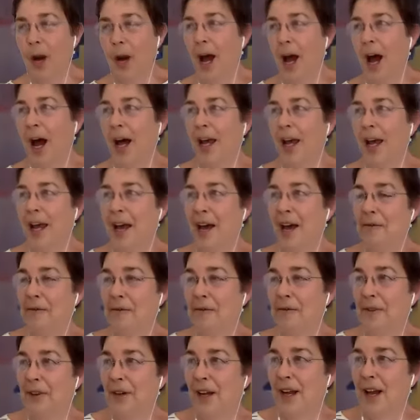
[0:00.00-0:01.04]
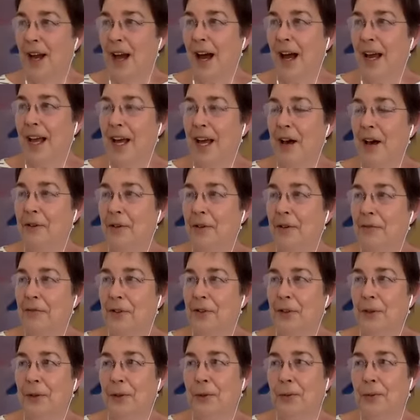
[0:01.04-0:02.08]
I have a
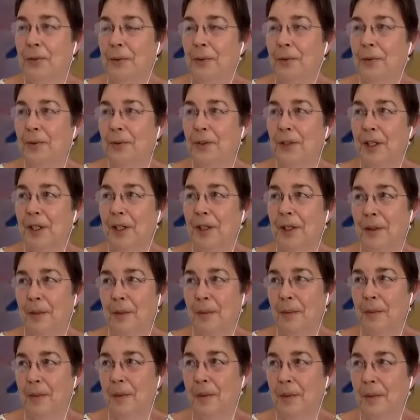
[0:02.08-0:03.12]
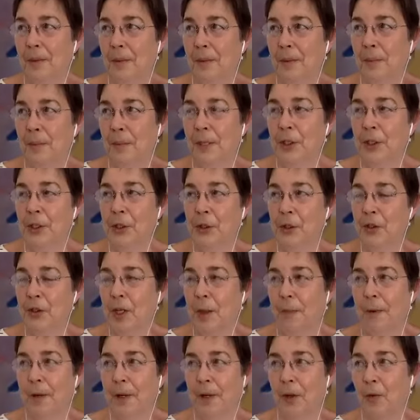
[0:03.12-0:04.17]
few little pictures
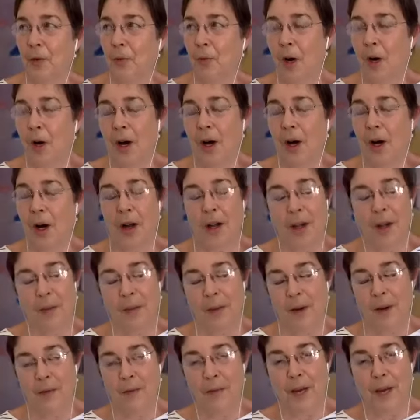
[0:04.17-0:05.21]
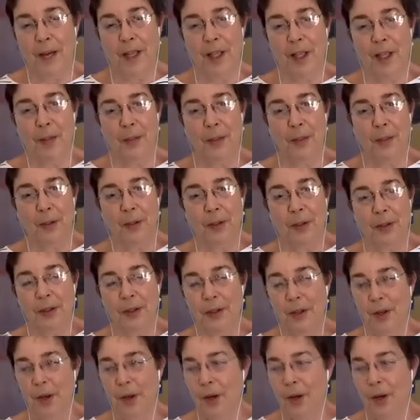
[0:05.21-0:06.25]
up on the wall above my computer,
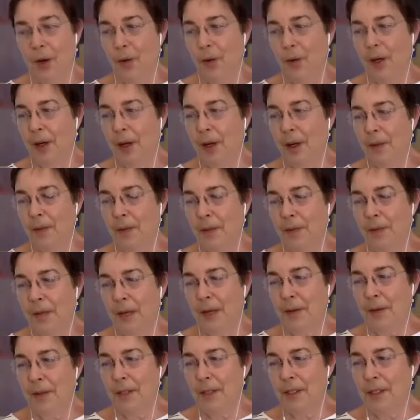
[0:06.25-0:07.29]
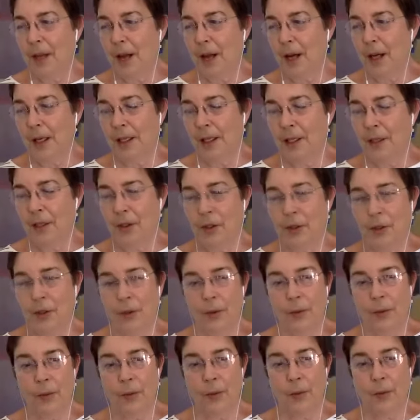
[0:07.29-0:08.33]
and one of them, I was talking
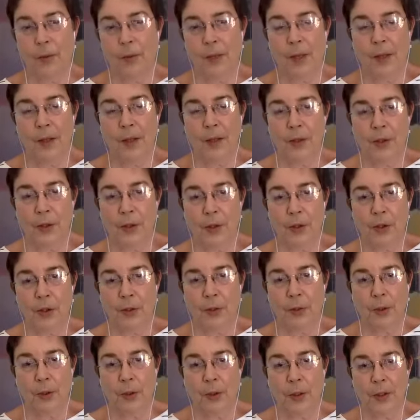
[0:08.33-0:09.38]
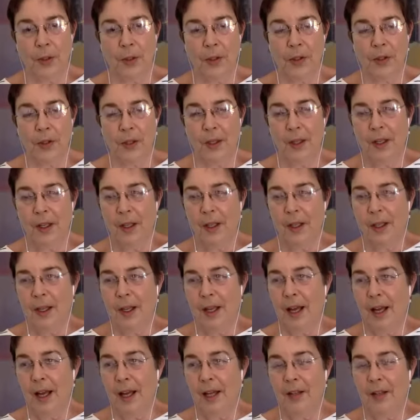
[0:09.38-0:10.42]
to one of the social workers,
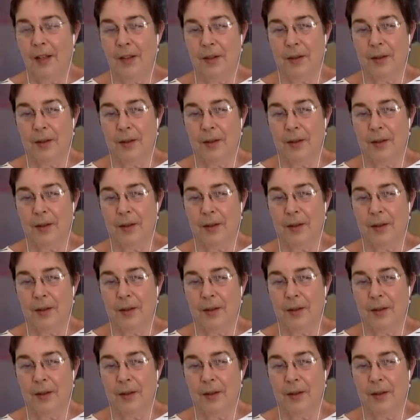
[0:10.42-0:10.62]
and